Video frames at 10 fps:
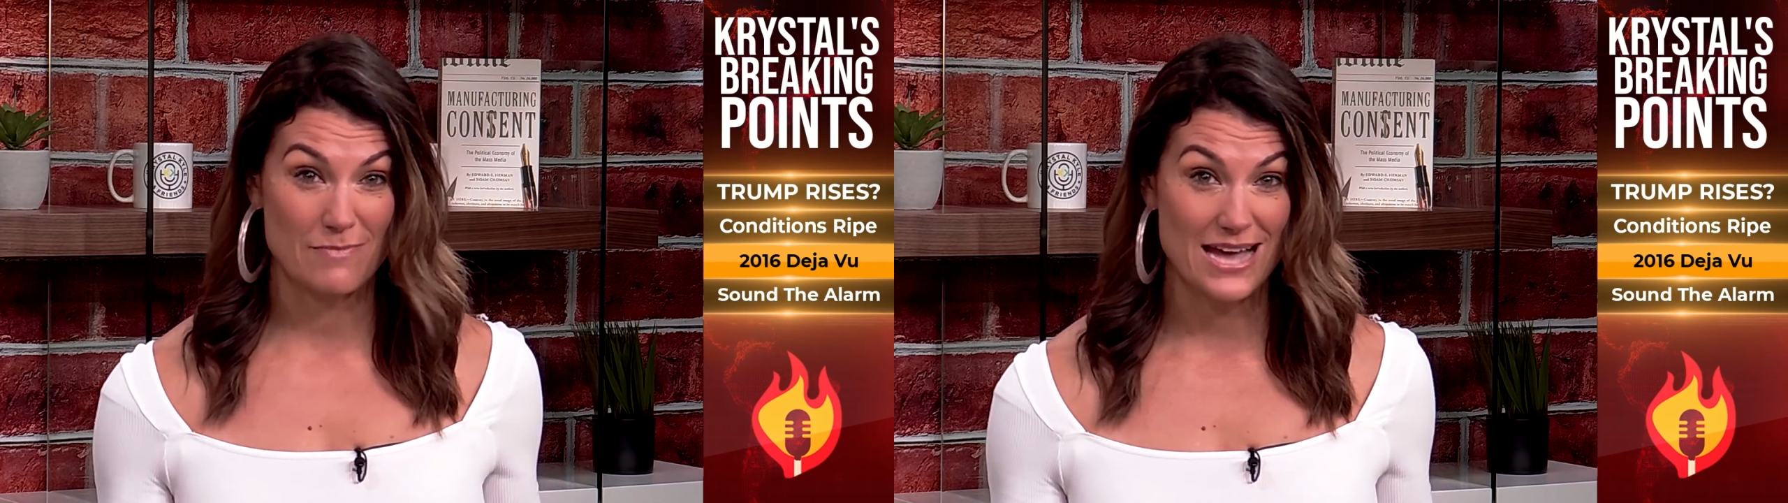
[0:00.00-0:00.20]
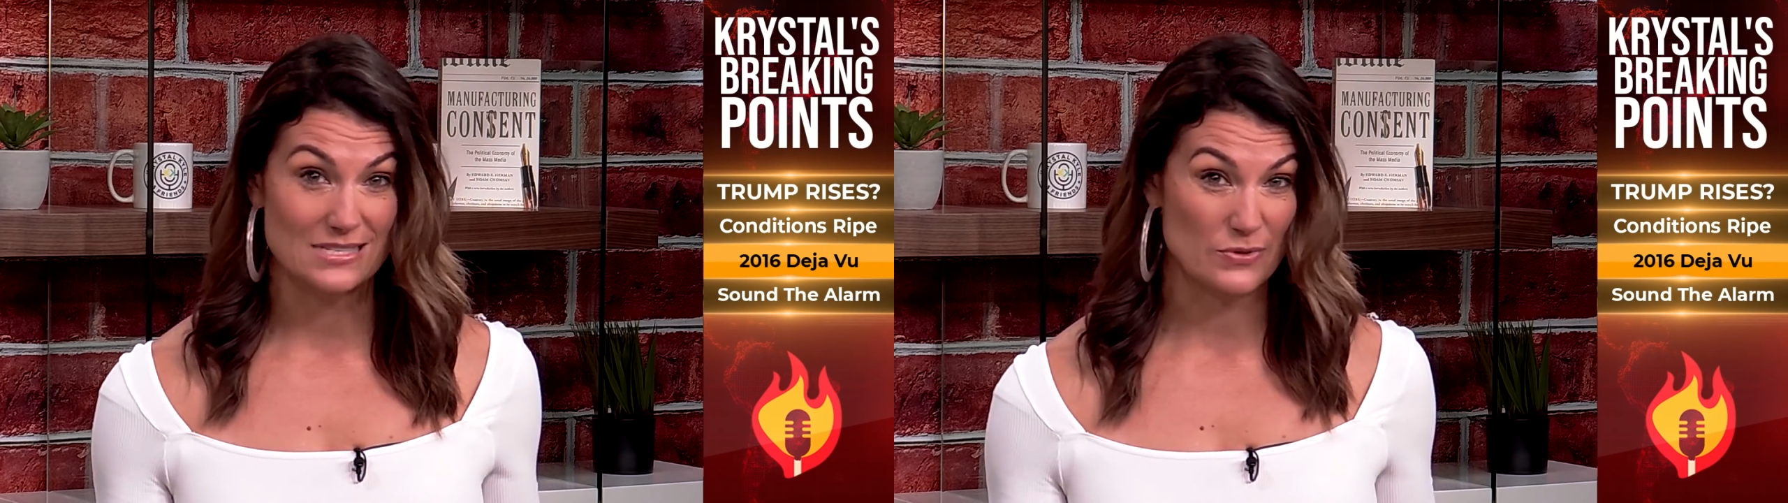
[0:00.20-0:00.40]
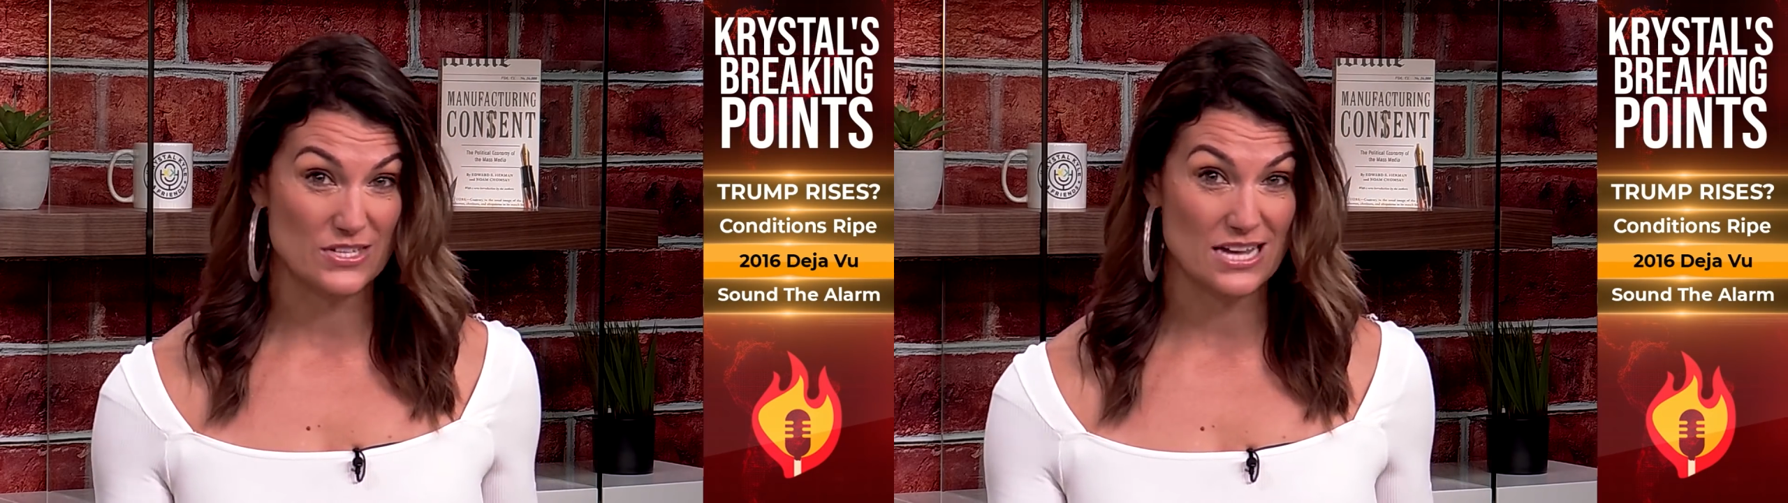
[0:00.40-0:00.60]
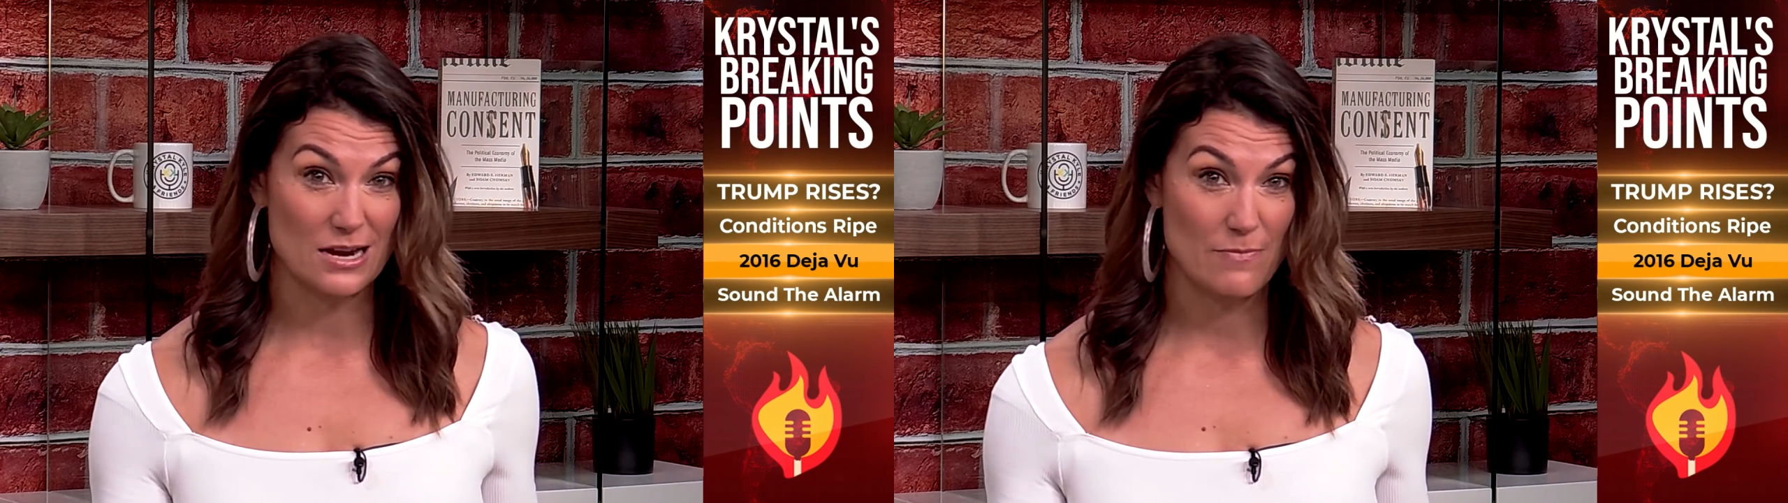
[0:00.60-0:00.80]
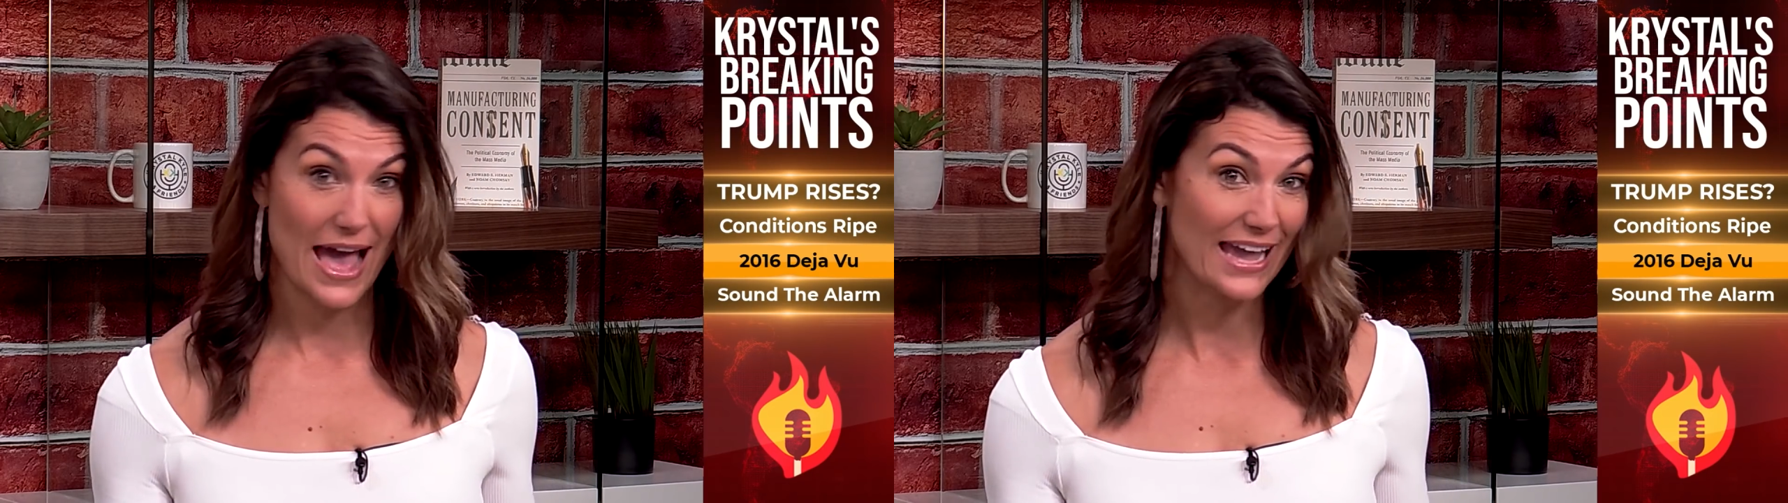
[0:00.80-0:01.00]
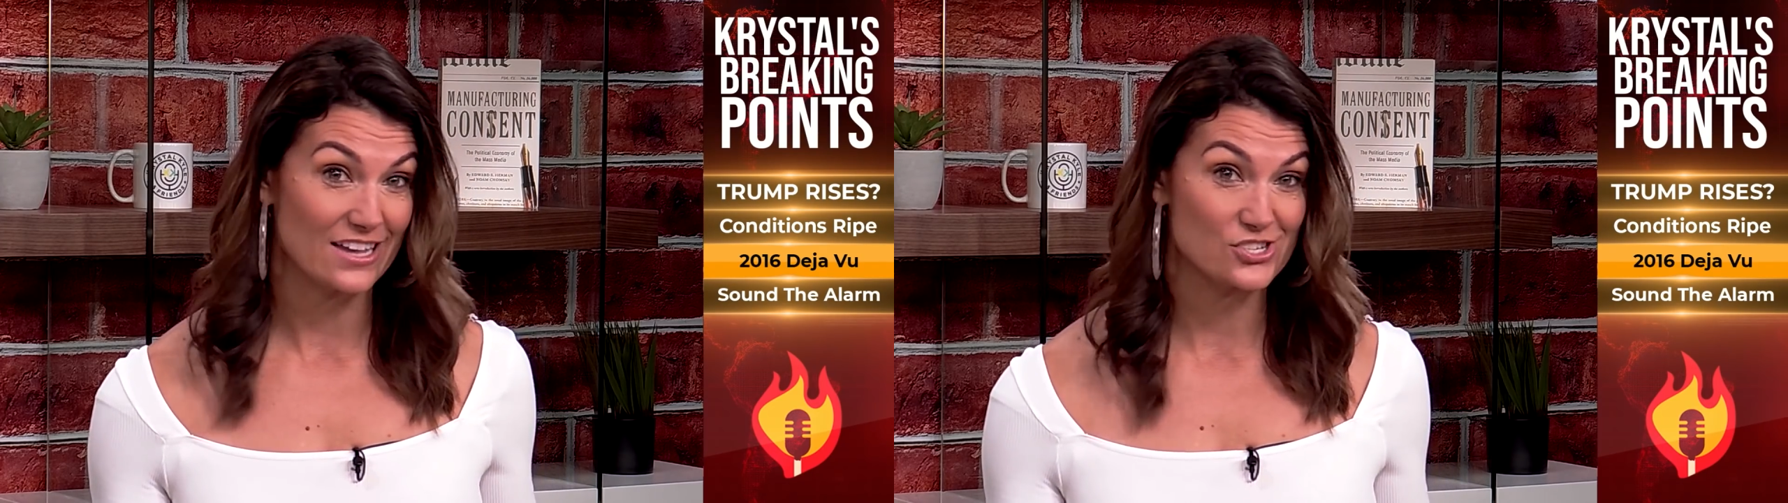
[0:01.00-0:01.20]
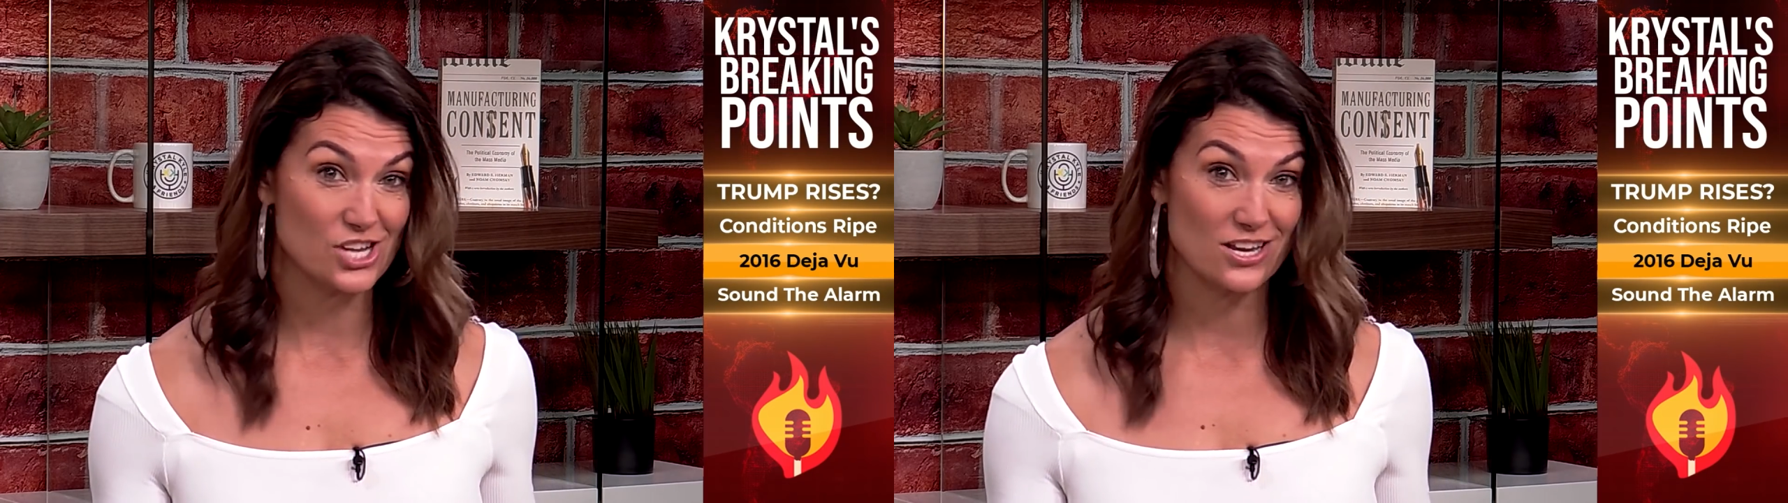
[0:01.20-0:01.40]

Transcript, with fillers: a mess with a ton of baggage